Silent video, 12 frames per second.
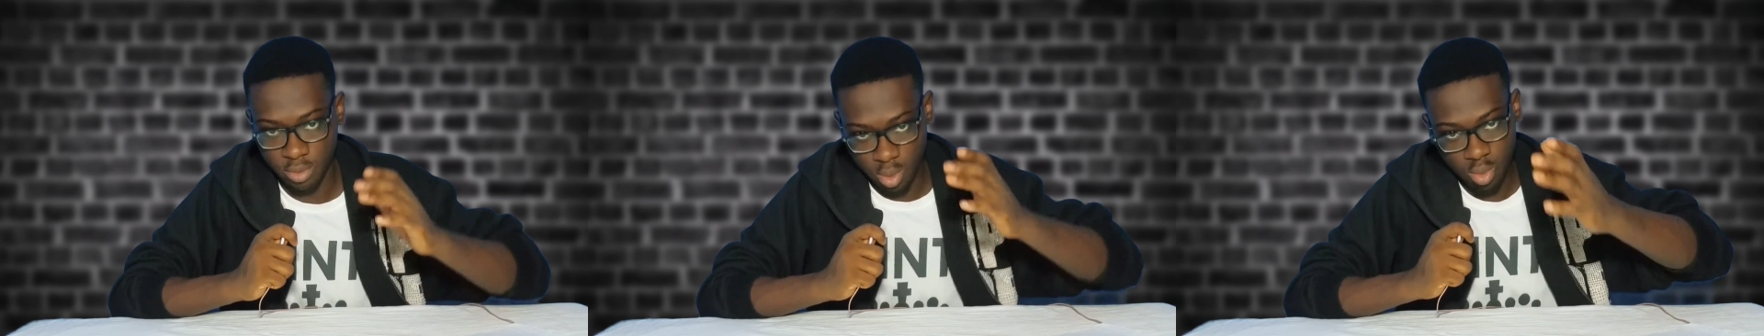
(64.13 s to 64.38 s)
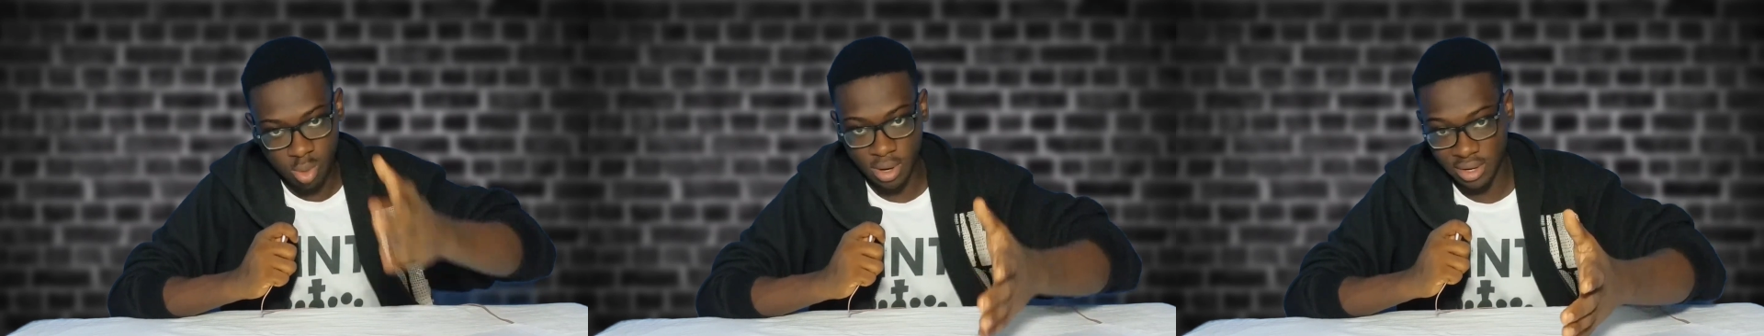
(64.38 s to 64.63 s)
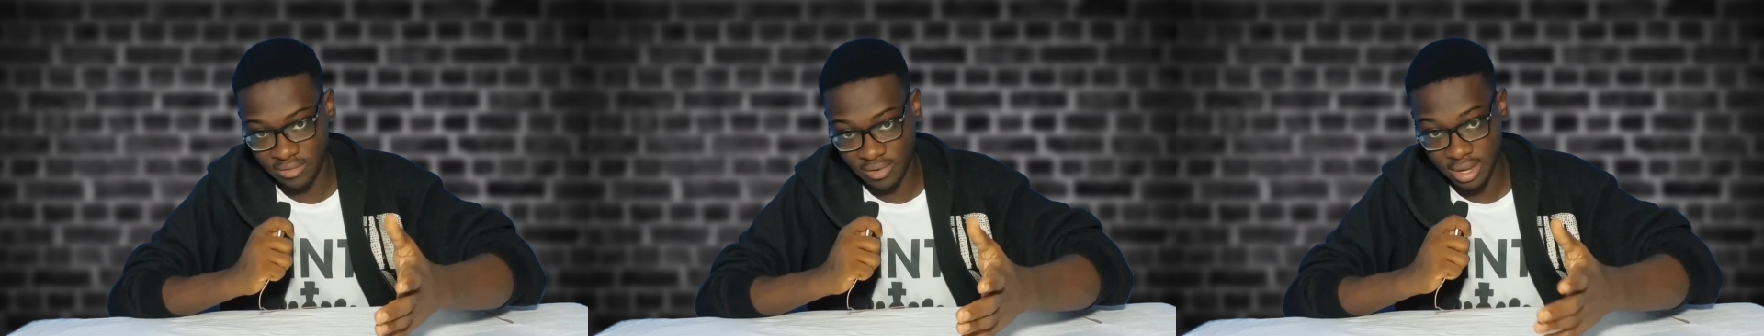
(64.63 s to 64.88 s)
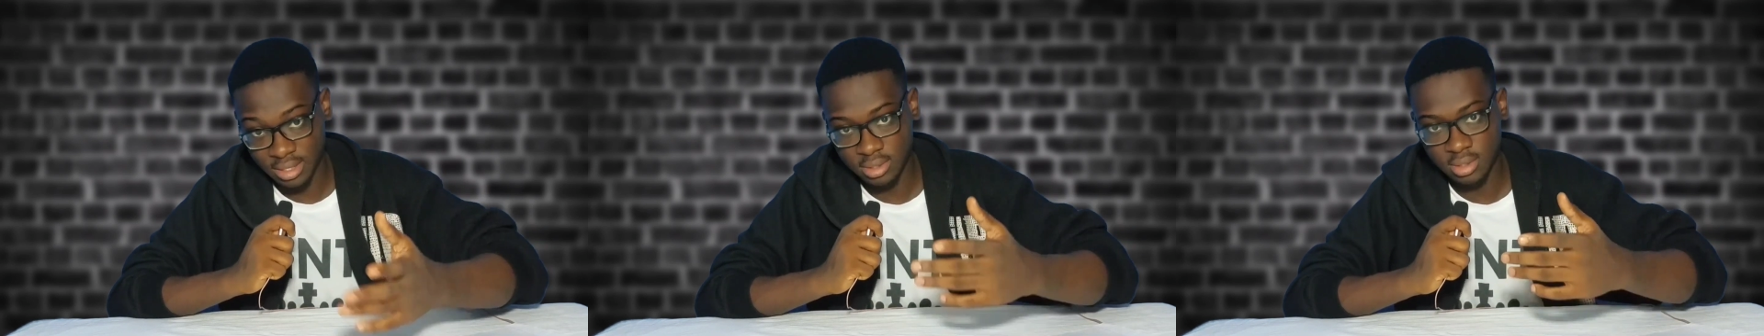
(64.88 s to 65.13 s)
your mobile
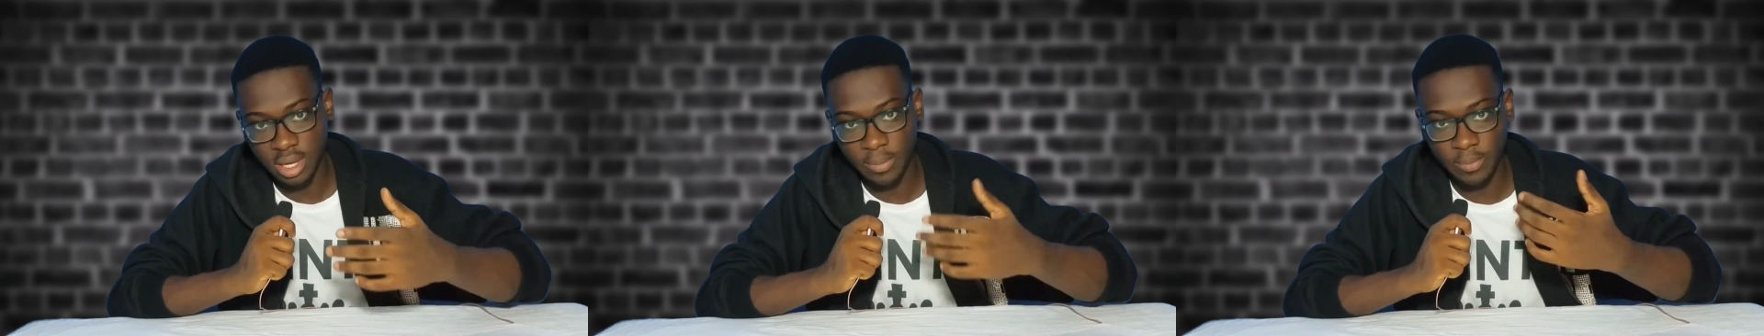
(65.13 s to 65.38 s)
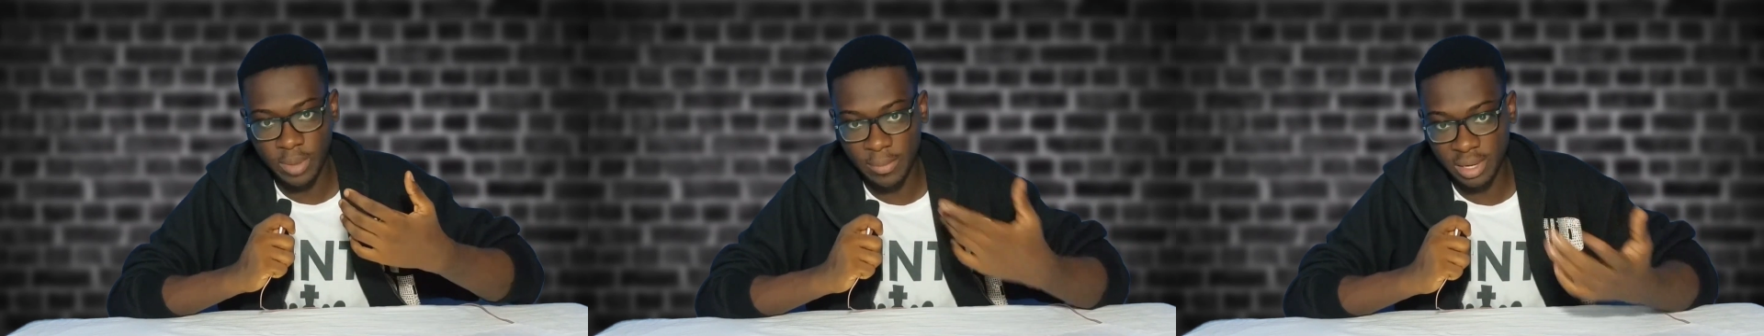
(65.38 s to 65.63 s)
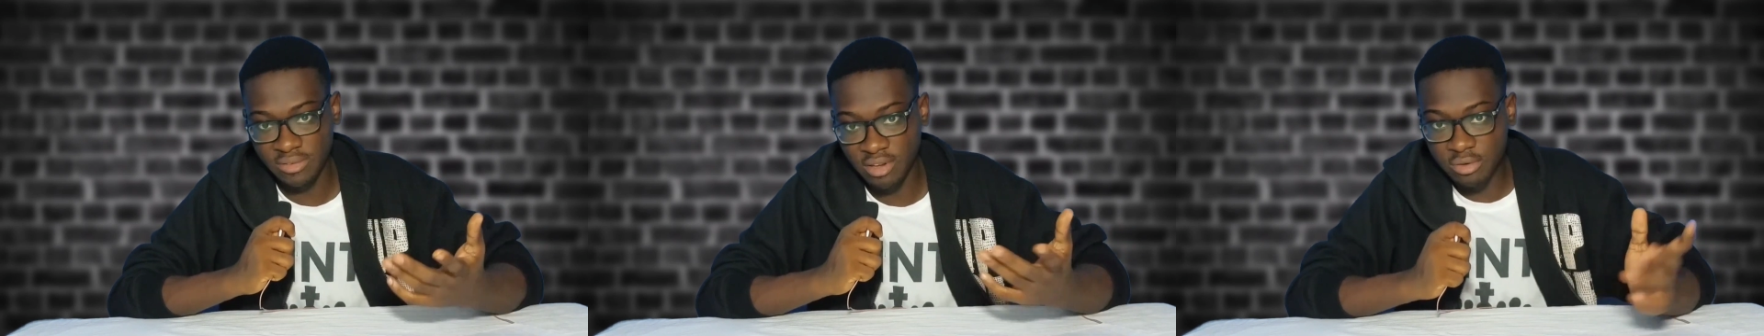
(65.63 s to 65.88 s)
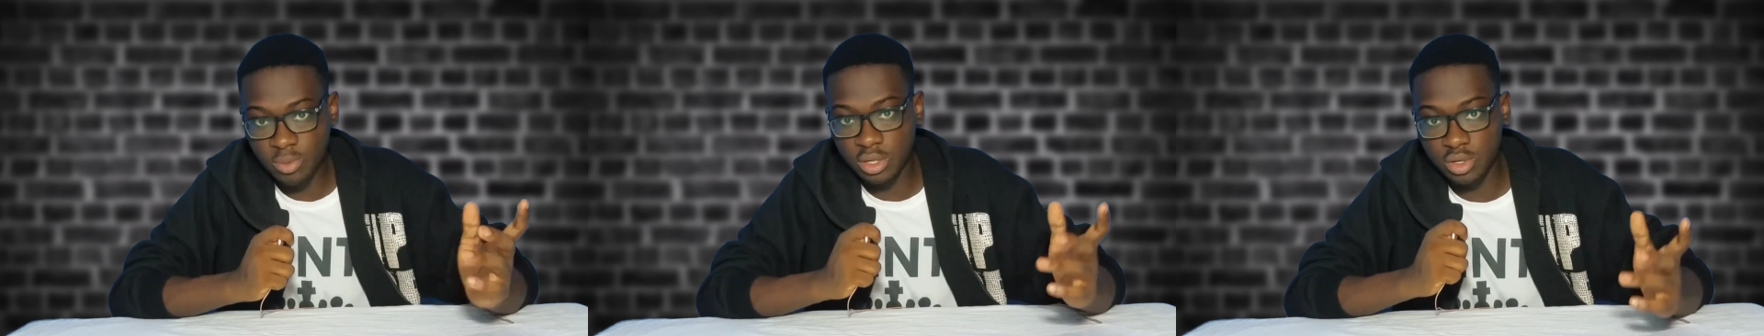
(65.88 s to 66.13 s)
device. I believe
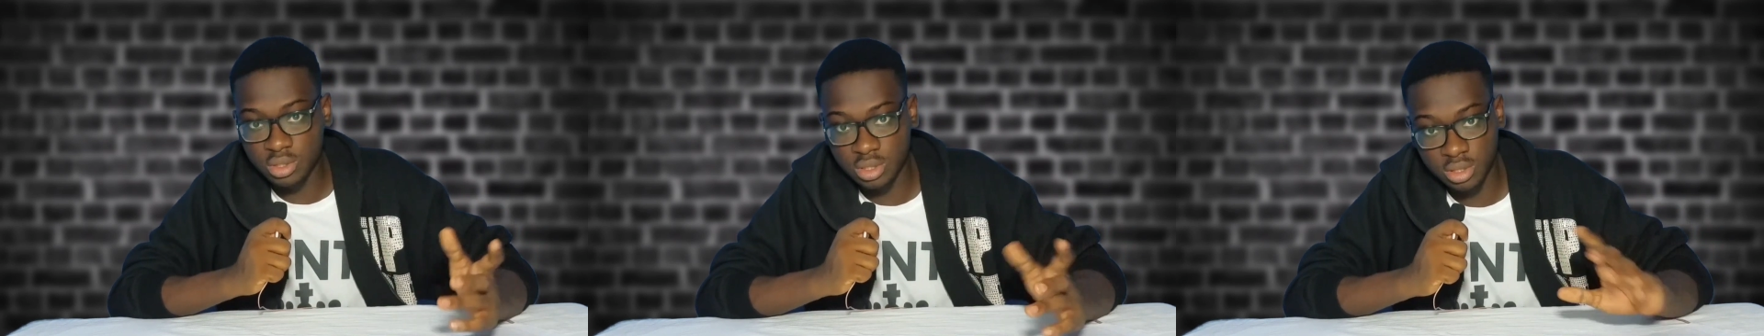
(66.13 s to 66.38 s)
everybody uses